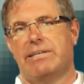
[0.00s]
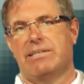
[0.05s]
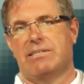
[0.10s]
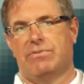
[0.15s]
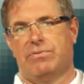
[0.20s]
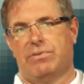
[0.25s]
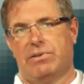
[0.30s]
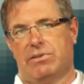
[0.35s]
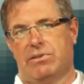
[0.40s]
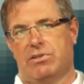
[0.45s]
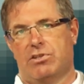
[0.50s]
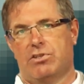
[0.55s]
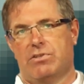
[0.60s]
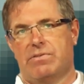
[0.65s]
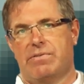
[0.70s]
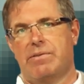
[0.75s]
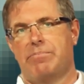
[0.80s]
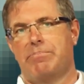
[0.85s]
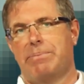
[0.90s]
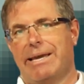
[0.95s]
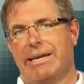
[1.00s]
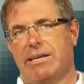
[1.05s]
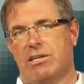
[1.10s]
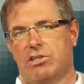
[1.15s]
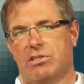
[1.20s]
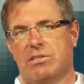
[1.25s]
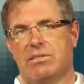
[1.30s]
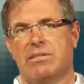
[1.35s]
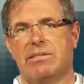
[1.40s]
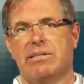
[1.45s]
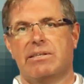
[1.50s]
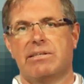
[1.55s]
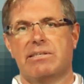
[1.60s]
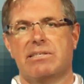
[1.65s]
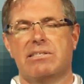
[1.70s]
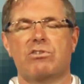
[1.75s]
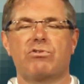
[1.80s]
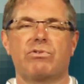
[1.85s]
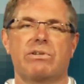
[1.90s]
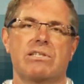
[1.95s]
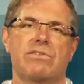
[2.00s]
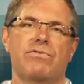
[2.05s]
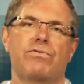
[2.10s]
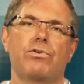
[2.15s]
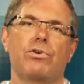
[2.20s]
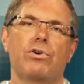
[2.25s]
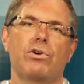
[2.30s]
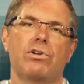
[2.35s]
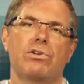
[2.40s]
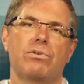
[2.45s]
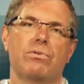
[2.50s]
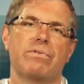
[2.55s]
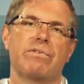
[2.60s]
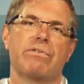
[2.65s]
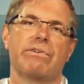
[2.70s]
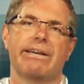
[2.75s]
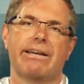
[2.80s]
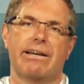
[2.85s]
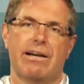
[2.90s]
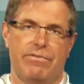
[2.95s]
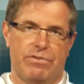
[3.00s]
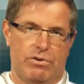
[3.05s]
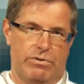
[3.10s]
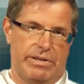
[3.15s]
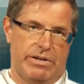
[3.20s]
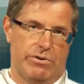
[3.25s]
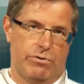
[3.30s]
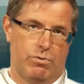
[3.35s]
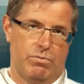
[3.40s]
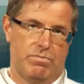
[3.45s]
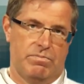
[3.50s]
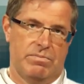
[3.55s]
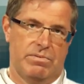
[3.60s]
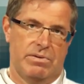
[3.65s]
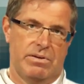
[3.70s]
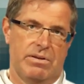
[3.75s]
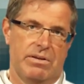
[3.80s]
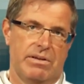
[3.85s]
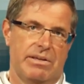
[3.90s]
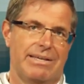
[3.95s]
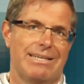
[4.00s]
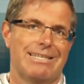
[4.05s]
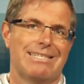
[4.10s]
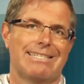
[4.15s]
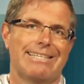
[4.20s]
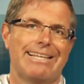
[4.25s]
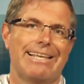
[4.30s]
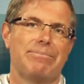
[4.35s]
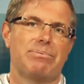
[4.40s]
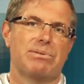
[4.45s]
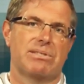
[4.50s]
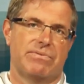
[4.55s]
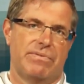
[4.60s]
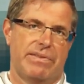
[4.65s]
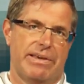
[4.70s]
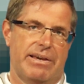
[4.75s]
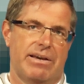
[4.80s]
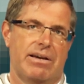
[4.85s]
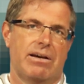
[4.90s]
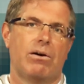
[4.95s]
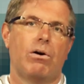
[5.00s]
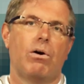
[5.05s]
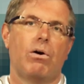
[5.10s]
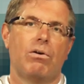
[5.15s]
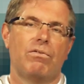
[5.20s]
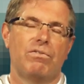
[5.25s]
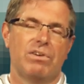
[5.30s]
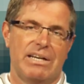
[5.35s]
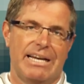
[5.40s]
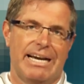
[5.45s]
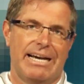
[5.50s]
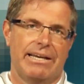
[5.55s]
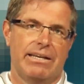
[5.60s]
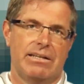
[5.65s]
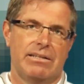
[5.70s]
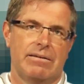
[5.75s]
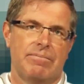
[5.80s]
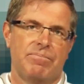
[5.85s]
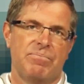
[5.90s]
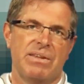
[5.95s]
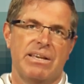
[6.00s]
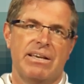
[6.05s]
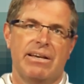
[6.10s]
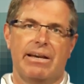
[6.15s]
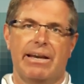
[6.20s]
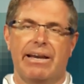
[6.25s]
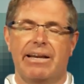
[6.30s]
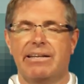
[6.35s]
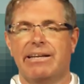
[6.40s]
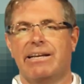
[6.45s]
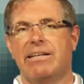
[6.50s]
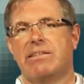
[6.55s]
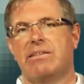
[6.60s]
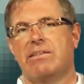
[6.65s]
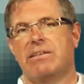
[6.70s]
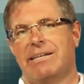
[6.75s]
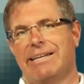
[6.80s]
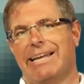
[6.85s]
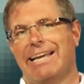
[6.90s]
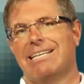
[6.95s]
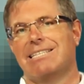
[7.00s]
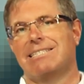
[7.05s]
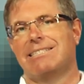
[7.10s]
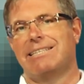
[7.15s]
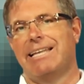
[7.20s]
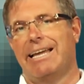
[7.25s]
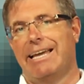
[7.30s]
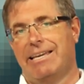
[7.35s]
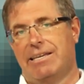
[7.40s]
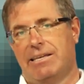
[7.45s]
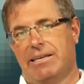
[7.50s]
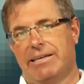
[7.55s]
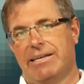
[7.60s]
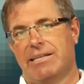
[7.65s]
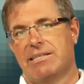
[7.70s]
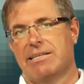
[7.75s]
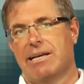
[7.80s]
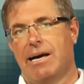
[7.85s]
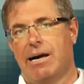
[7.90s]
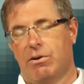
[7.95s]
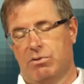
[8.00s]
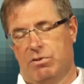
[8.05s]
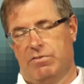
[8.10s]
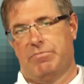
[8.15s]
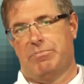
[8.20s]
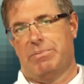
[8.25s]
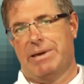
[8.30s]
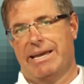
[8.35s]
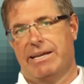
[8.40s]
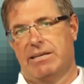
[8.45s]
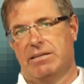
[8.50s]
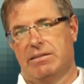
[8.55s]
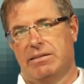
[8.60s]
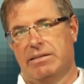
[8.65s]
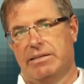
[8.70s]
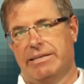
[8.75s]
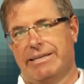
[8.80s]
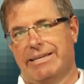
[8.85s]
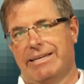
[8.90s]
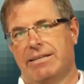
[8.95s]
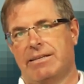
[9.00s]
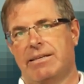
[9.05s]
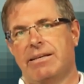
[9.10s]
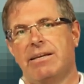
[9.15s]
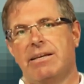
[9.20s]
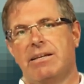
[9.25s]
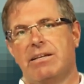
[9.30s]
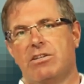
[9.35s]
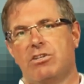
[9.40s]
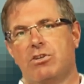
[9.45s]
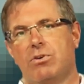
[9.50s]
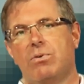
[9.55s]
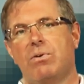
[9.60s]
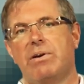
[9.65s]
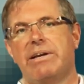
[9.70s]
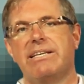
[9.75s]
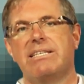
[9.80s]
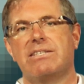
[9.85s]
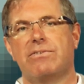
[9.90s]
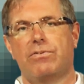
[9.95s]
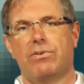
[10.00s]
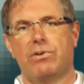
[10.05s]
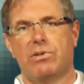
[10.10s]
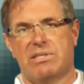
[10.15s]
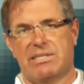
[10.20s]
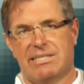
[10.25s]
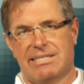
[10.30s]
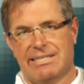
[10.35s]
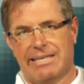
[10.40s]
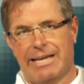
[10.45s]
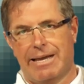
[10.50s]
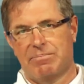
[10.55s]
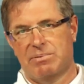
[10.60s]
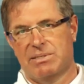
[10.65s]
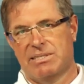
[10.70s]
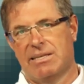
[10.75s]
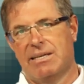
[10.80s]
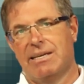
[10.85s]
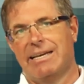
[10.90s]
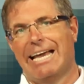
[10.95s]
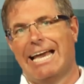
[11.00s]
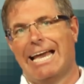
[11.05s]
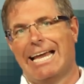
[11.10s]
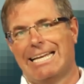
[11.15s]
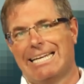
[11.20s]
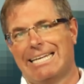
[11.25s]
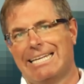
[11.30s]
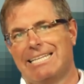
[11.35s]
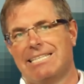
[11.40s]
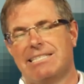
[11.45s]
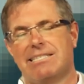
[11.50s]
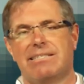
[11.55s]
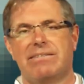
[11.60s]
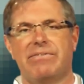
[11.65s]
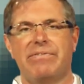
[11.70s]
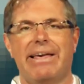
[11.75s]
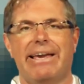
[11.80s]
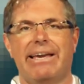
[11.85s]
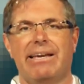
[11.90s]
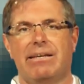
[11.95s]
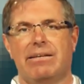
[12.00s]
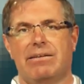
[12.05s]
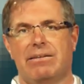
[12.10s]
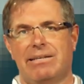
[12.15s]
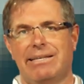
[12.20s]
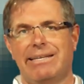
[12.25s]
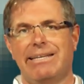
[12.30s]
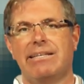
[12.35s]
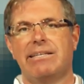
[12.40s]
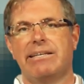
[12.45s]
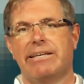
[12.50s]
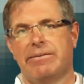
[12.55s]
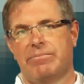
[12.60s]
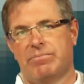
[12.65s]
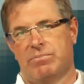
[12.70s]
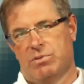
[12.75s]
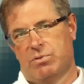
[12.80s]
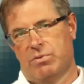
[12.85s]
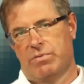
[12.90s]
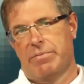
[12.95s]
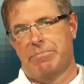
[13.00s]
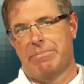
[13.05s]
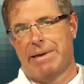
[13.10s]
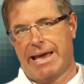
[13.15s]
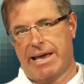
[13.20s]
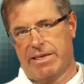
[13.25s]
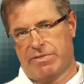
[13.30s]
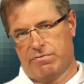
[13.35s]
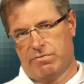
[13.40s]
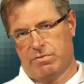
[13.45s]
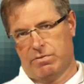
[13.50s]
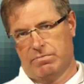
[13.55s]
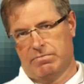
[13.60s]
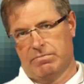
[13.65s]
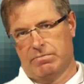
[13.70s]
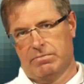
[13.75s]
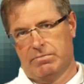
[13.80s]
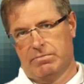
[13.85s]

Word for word: is finished, the patient is transferred to the recovery room. He sleeps there overnight and at the next day he gets out of bed. He can do his first steps, at least they lead him to the bathroom.